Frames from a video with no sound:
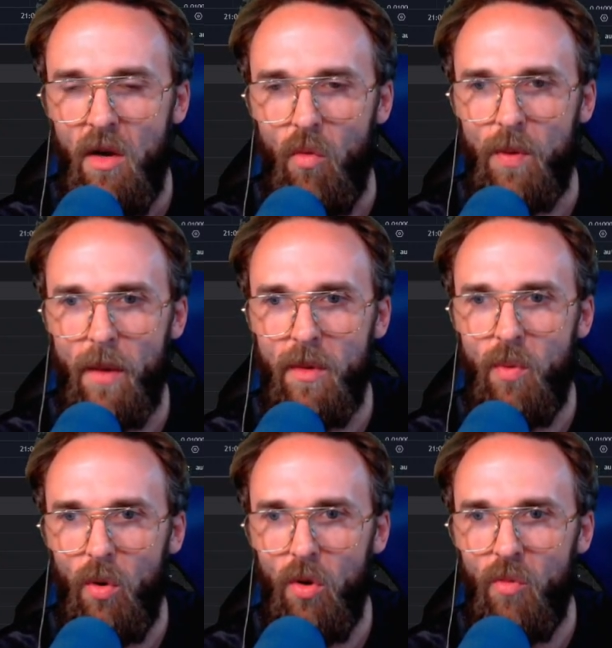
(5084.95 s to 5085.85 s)
We'll probably
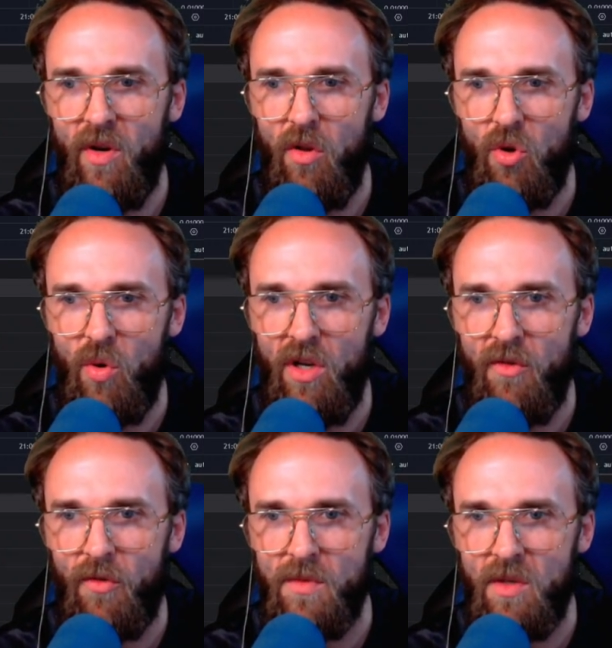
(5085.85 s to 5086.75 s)
pull a little bit of
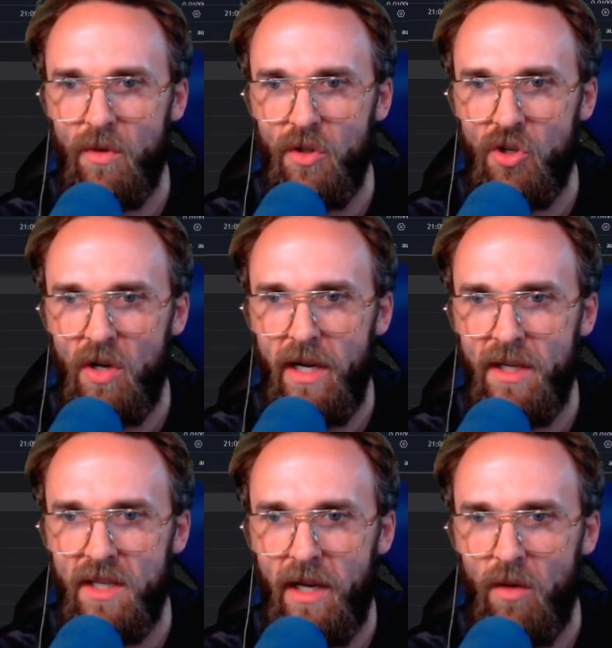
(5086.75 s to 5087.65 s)
liquidity from some of the
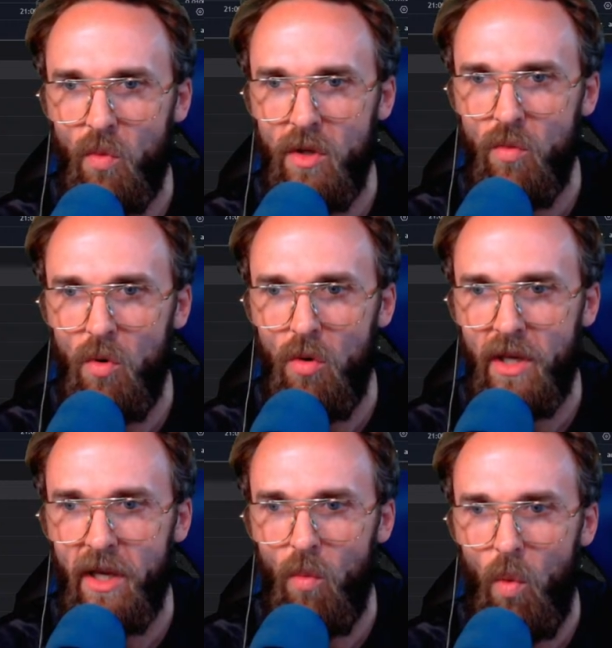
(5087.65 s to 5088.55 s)
trades, and we will
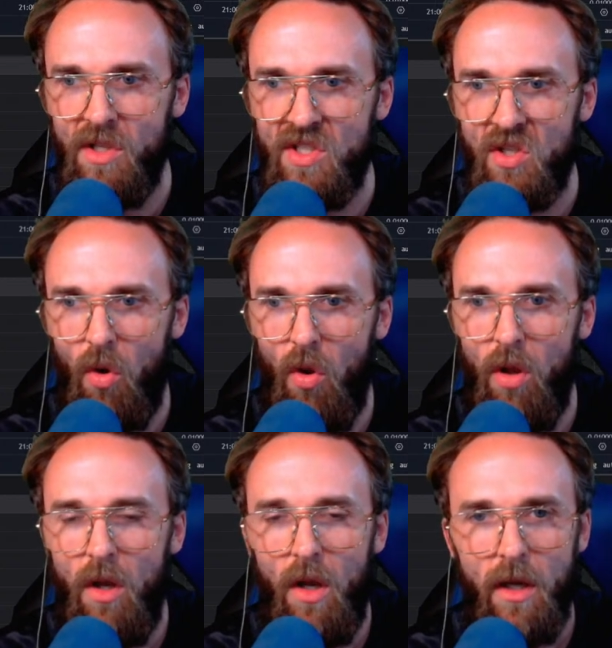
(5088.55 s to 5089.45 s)
get one
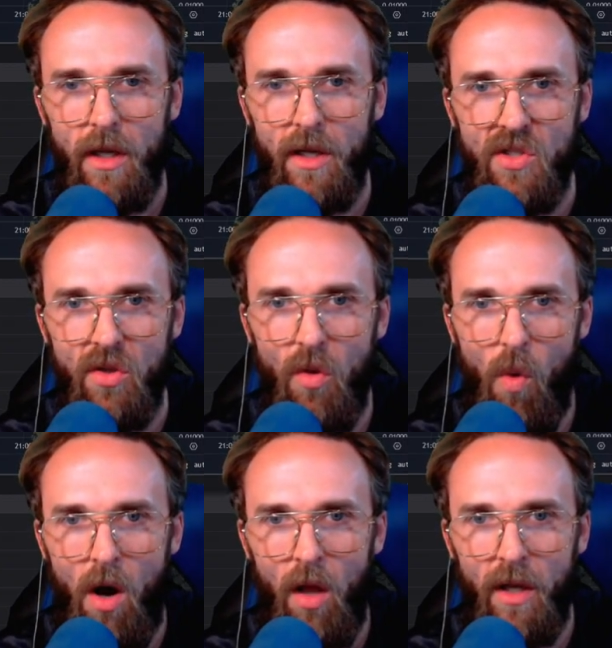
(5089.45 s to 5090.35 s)
soul into the
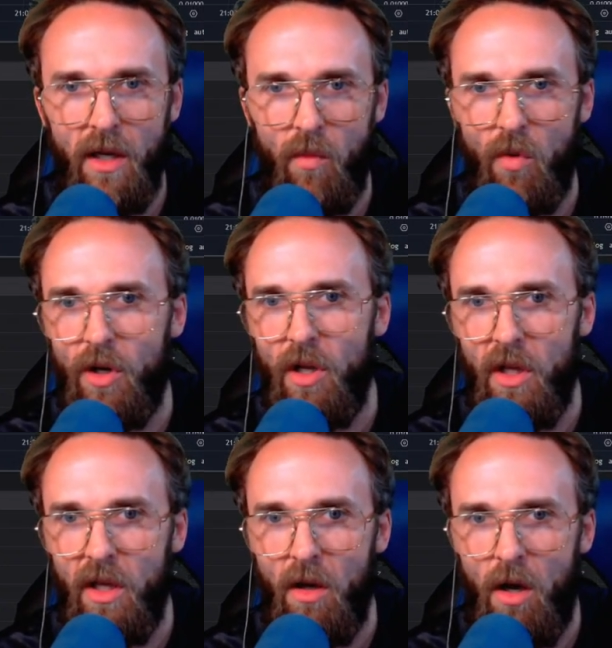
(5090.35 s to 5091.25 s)
wallet, and we're going to
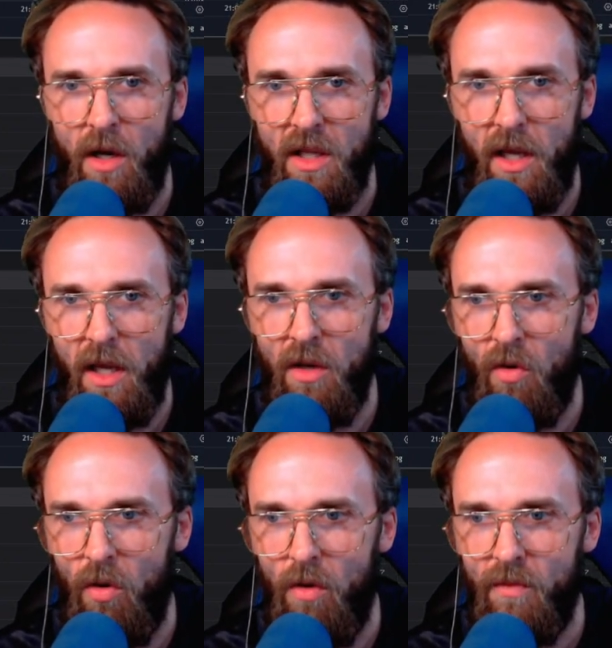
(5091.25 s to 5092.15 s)
get on
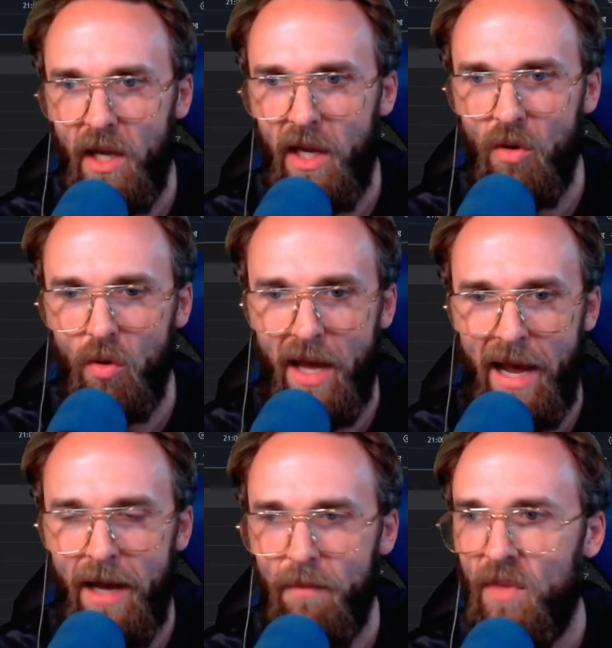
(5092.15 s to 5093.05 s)
Candle, Candle
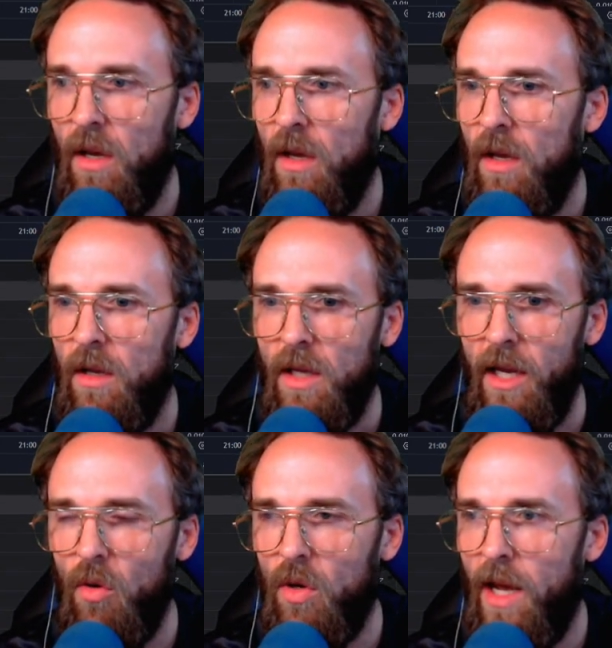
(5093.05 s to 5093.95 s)
Cat,
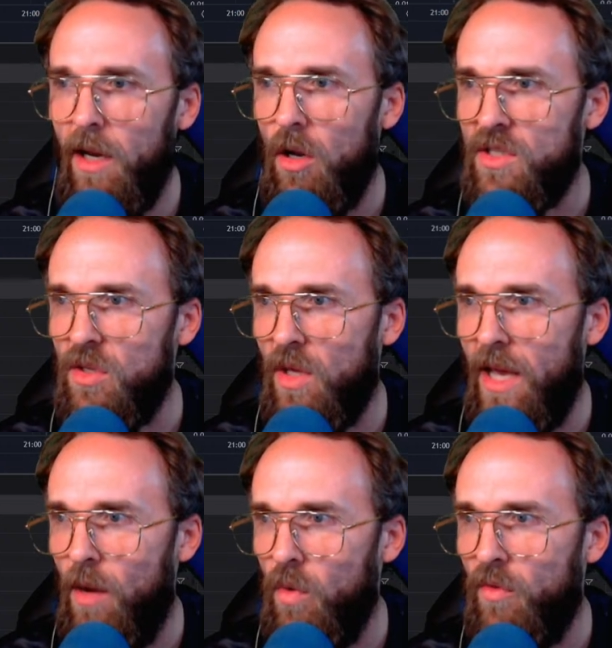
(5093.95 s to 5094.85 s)
Candle Cat, and also
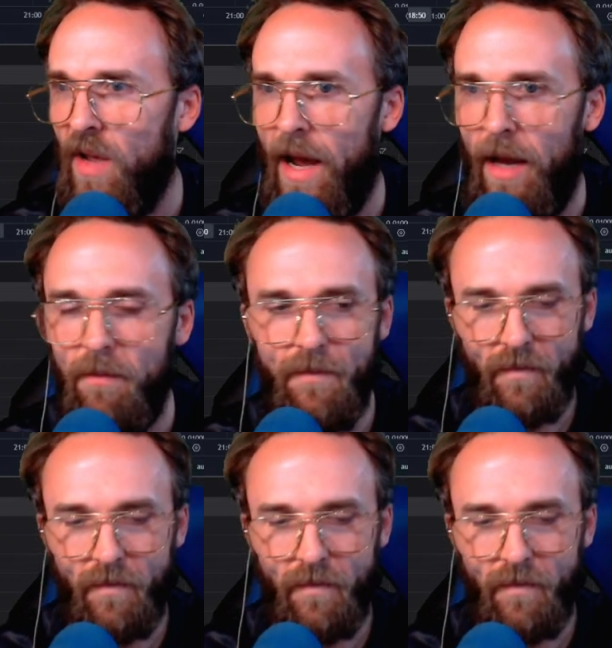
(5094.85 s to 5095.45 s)
Cat Wif Hat.